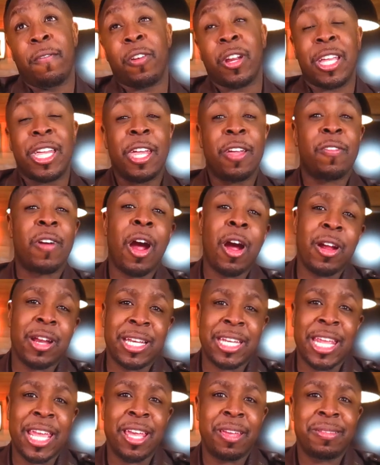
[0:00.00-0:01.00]
forgive
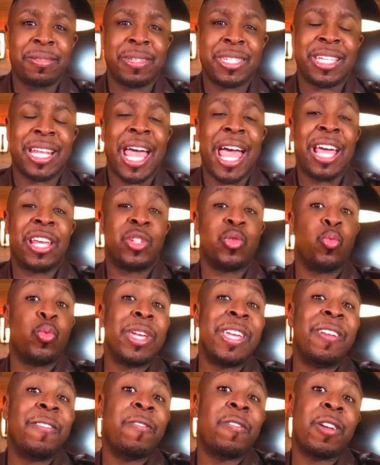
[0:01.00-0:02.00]
our debts as
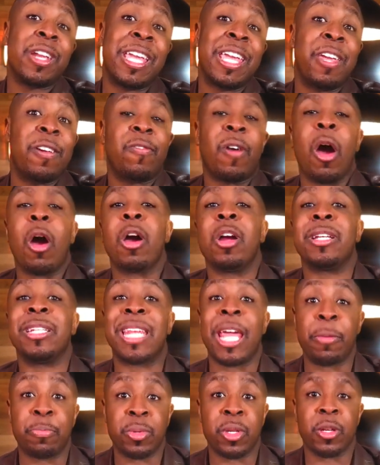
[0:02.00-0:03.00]
we forgive our
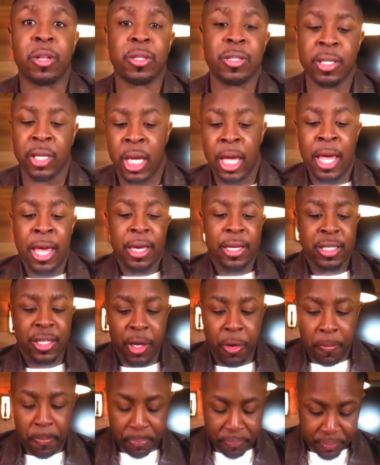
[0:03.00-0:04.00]
debtors.
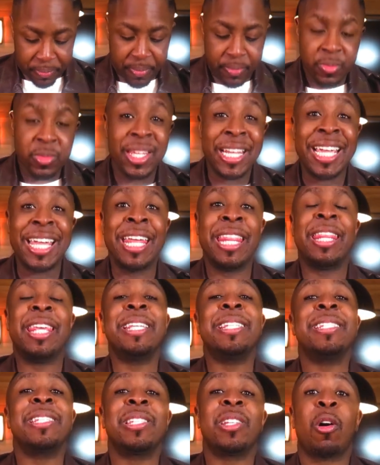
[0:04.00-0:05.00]
So
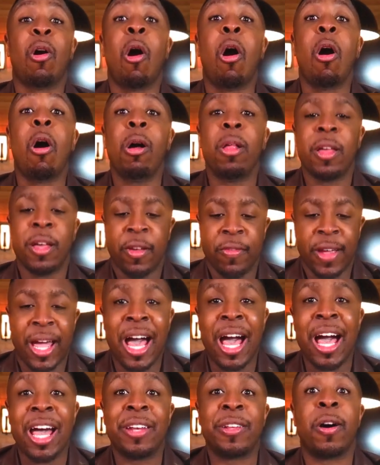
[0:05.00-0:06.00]
this is the call of
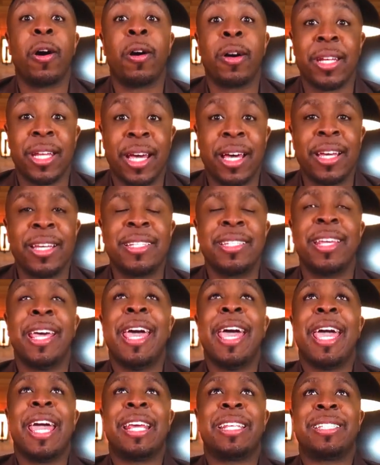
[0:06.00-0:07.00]
God on us.
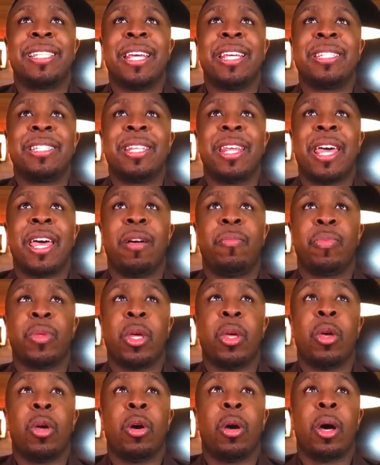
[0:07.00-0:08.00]
It says
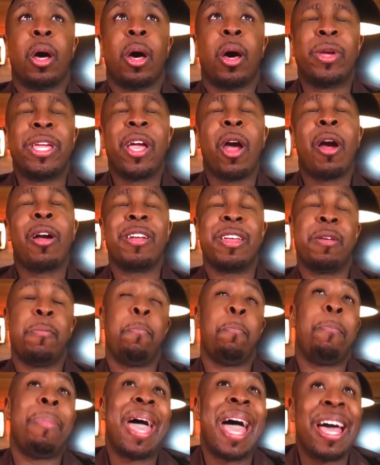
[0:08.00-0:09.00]
that we are
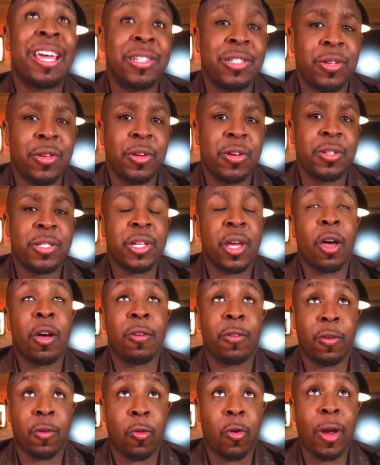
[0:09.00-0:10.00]
ambassadors
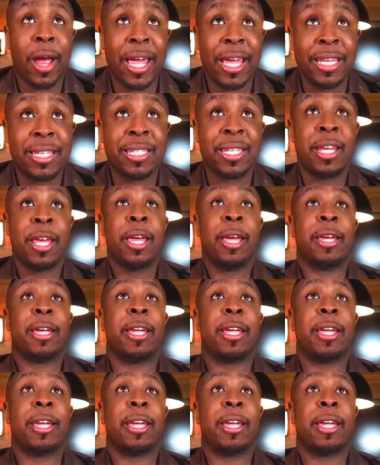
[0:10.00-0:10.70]
of Christ